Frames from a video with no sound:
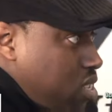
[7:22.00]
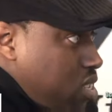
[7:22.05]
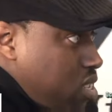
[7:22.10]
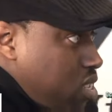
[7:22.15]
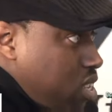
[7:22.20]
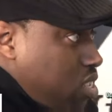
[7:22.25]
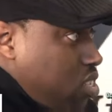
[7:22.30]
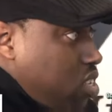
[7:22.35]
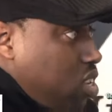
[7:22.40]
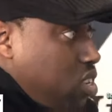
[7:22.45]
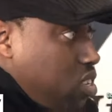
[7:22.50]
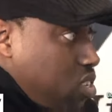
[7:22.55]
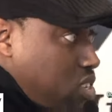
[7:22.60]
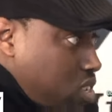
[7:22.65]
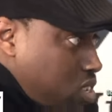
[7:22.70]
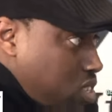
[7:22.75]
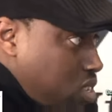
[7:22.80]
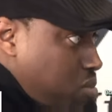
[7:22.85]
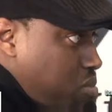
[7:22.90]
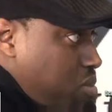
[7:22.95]
That's
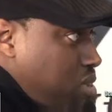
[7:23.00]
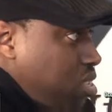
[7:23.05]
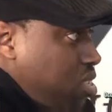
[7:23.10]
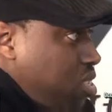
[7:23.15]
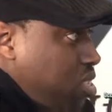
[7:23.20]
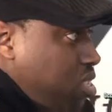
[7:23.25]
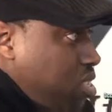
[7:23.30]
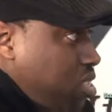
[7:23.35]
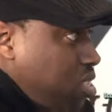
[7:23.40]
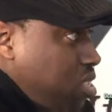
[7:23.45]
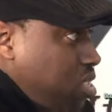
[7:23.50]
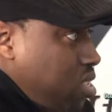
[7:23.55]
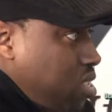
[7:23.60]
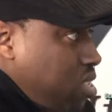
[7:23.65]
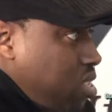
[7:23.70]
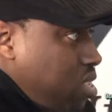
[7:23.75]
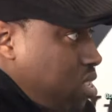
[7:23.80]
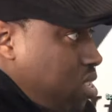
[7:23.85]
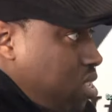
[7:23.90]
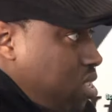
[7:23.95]
another person
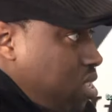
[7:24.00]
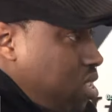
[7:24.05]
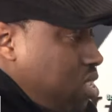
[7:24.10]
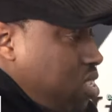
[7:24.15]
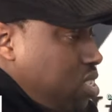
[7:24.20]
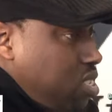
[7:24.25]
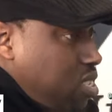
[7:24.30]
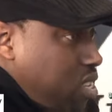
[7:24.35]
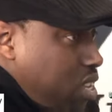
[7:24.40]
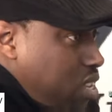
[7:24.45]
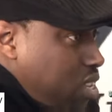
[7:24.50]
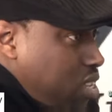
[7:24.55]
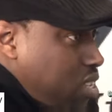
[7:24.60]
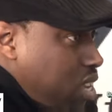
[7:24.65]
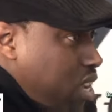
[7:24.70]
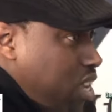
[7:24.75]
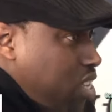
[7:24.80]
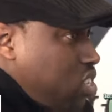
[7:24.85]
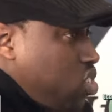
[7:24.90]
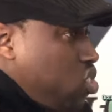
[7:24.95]
saying
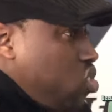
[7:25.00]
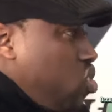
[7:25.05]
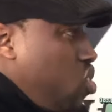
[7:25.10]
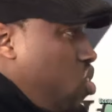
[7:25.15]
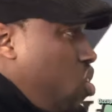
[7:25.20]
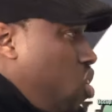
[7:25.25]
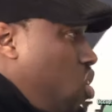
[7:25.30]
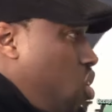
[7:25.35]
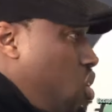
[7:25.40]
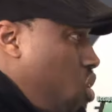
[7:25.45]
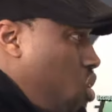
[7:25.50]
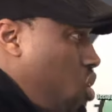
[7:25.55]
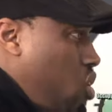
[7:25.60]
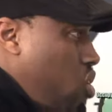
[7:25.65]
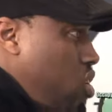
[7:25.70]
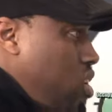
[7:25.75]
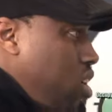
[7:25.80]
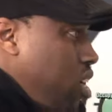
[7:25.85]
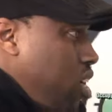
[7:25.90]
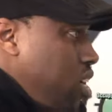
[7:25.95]
that it's not
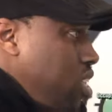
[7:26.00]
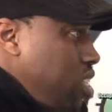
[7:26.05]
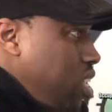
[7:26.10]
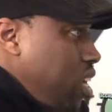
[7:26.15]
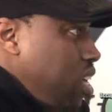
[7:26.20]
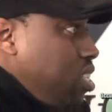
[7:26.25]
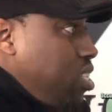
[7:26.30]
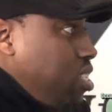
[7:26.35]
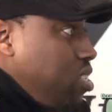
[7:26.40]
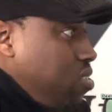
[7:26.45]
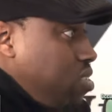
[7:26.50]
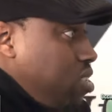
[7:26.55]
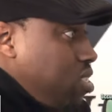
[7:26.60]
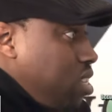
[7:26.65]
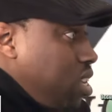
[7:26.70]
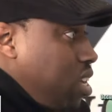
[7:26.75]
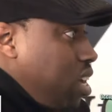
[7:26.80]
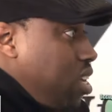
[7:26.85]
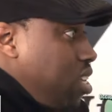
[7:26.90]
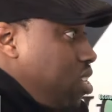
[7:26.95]
all Nigerians
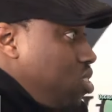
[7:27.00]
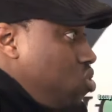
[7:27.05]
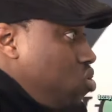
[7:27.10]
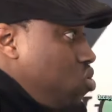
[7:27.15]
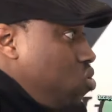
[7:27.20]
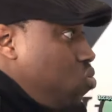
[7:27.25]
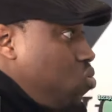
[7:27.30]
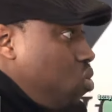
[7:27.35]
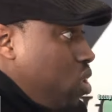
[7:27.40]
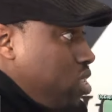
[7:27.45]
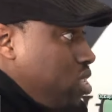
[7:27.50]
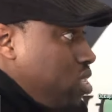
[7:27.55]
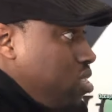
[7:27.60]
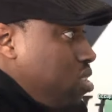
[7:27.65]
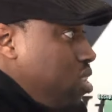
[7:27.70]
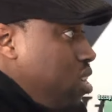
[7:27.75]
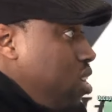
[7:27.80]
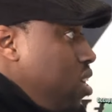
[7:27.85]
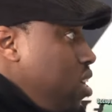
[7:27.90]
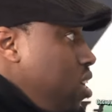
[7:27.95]
that are into one
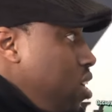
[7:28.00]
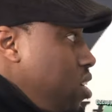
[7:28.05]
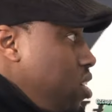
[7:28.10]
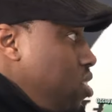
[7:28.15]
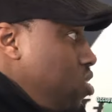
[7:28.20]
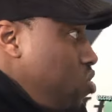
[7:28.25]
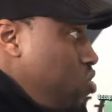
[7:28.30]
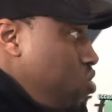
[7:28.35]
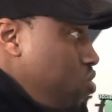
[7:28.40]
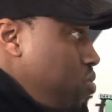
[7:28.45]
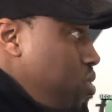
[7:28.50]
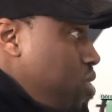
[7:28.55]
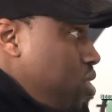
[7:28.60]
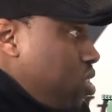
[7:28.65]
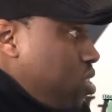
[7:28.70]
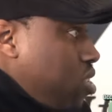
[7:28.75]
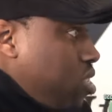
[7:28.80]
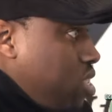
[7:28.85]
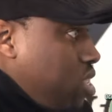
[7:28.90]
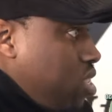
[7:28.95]

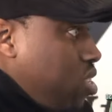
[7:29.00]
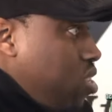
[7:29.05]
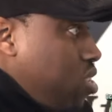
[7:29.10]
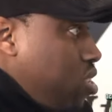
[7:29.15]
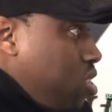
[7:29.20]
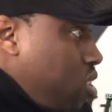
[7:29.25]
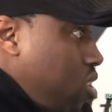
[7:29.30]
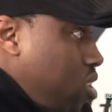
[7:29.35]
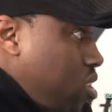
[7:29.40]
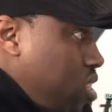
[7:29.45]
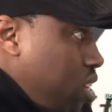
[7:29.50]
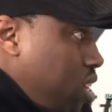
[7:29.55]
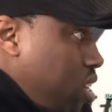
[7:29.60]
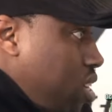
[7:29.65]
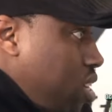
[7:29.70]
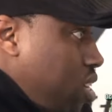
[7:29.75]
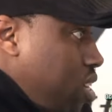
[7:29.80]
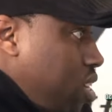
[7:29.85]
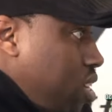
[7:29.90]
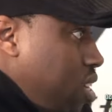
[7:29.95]
dubious thing or the other,
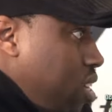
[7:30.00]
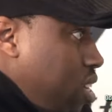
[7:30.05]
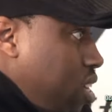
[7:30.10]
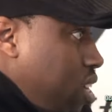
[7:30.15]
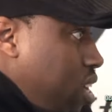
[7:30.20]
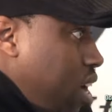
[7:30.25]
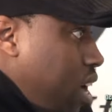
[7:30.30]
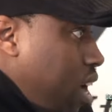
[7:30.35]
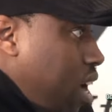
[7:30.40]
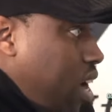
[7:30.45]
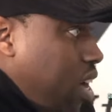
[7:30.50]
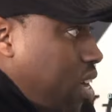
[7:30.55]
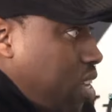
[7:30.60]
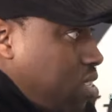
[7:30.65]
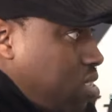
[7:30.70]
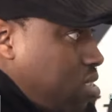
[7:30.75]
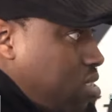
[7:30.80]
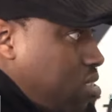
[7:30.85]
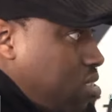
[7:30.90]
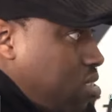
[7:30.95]

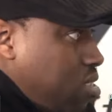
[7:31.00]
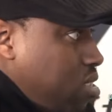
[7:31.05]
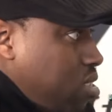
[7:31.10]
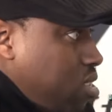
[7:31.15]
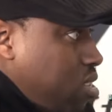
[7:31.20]
and